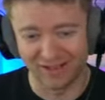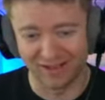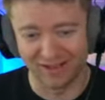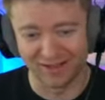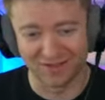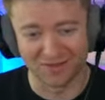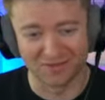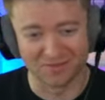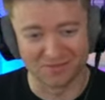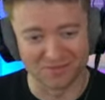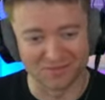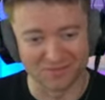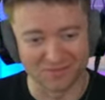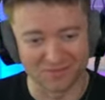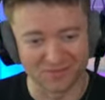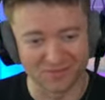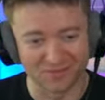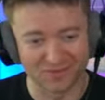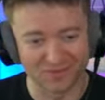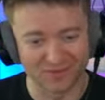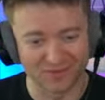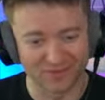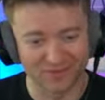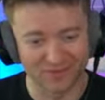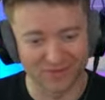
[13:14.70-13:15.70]
um,
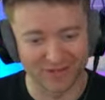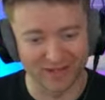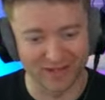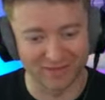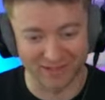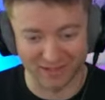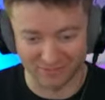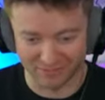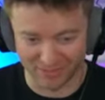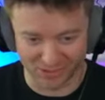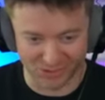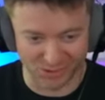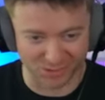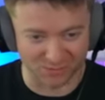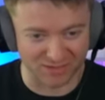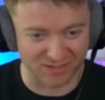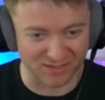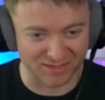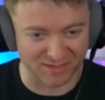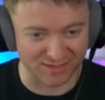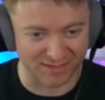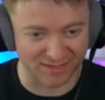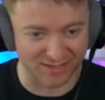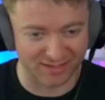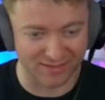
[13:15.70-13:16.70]
and then bishop
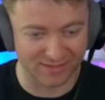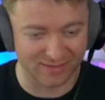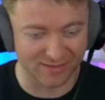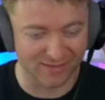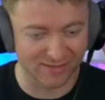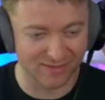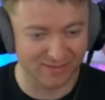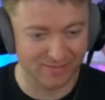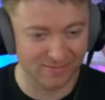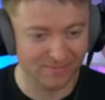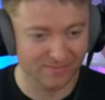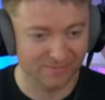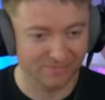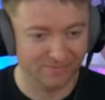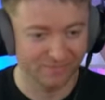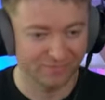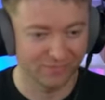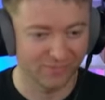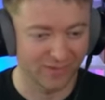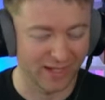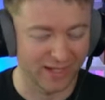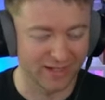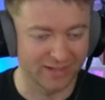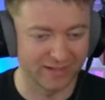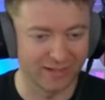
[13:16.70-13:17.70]
d6.
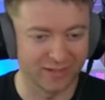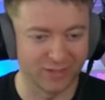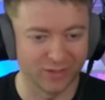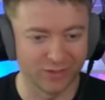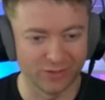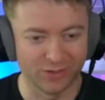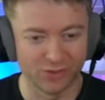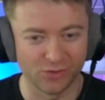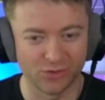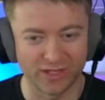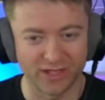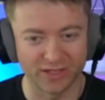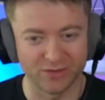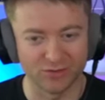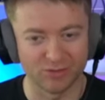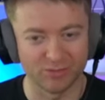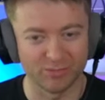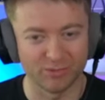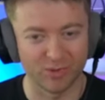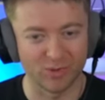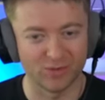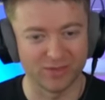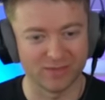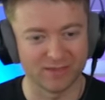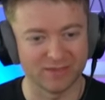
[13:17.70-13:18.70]
And here you'll get your
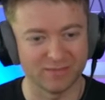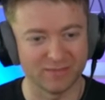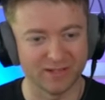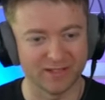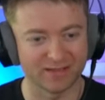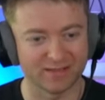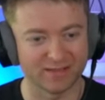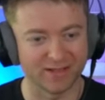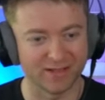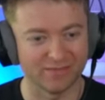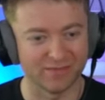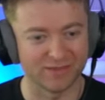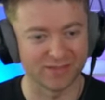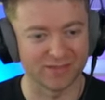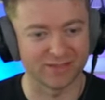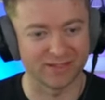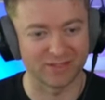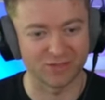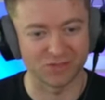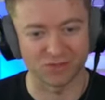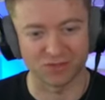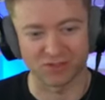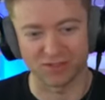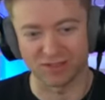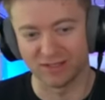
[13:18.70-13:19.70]
opponent to make a tough
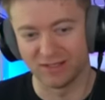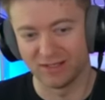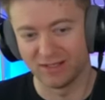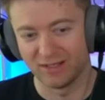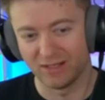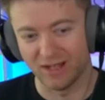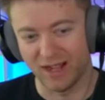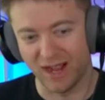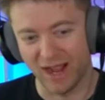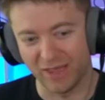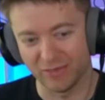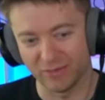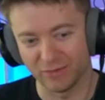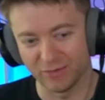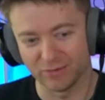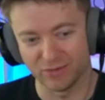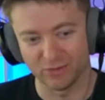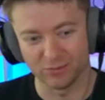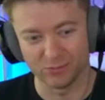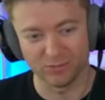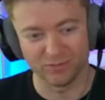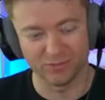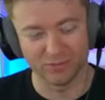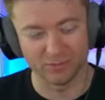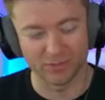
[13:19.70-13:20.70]
decision. Either
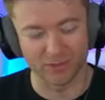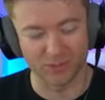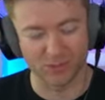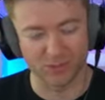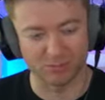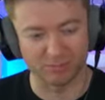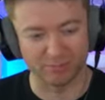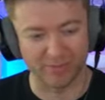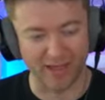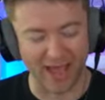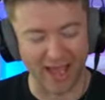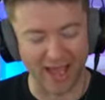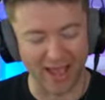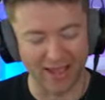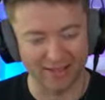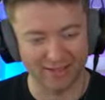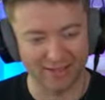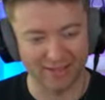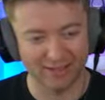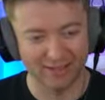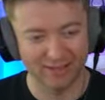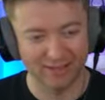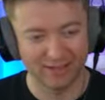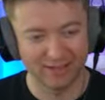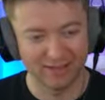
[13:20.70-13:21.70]
they'll move the bishop
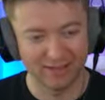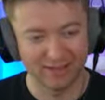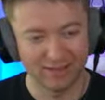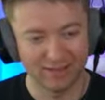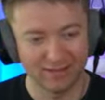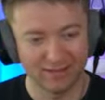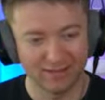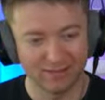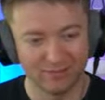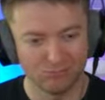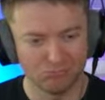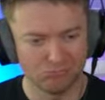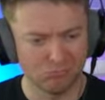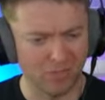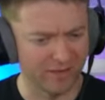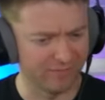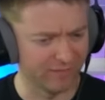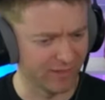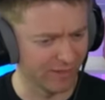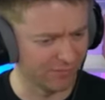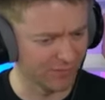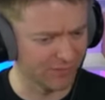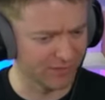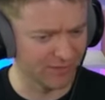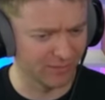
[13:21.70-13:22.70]
back, I've
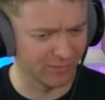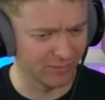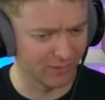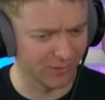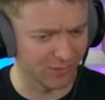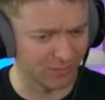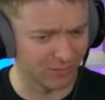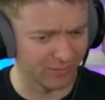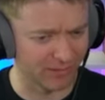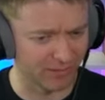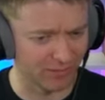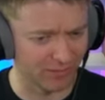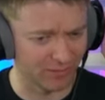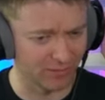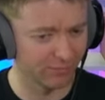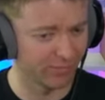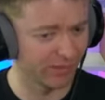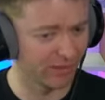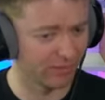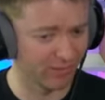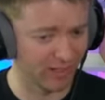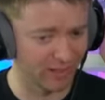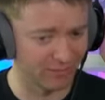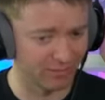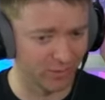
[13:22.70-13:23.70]
never seen bishop here,
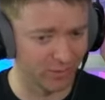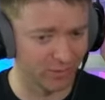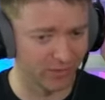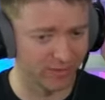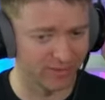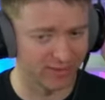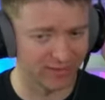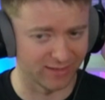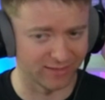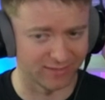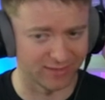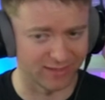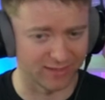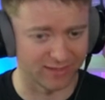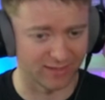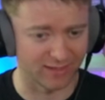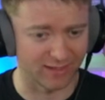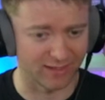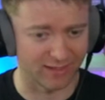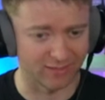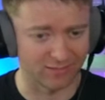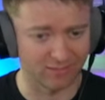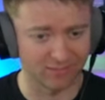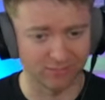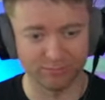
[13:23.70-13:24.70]
but my opponent did it this
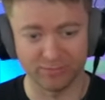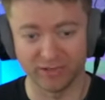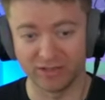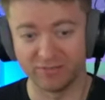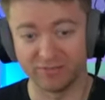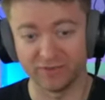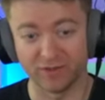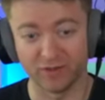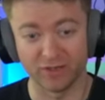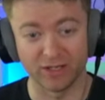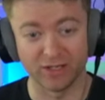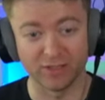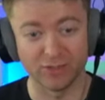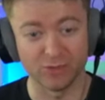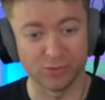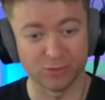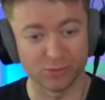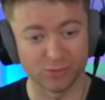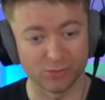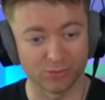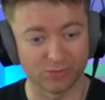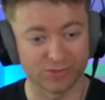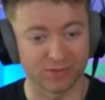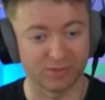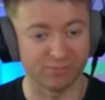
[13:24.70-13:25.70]
game. But very
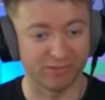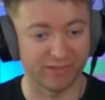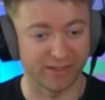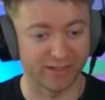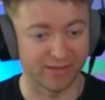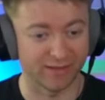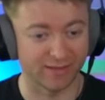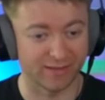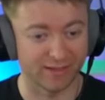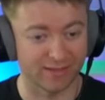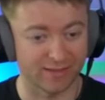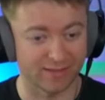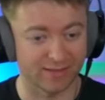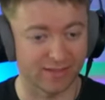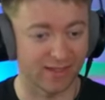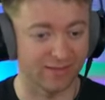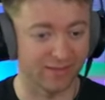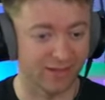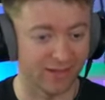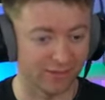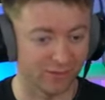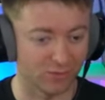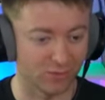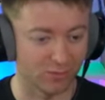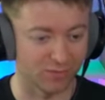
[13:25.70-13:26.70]
unusual to play this and
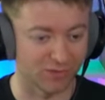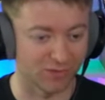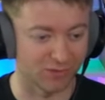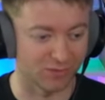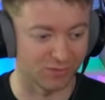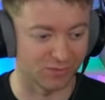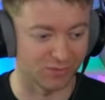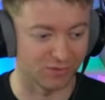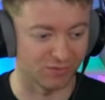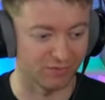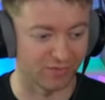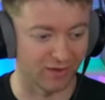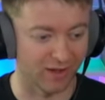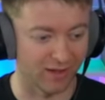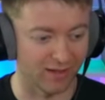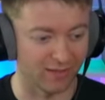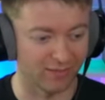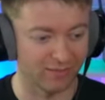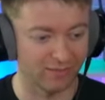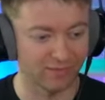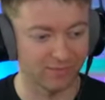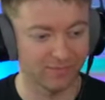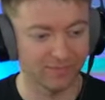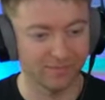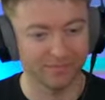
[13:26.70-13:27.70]
then go bishop
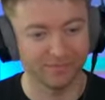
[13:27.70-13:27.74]
g5.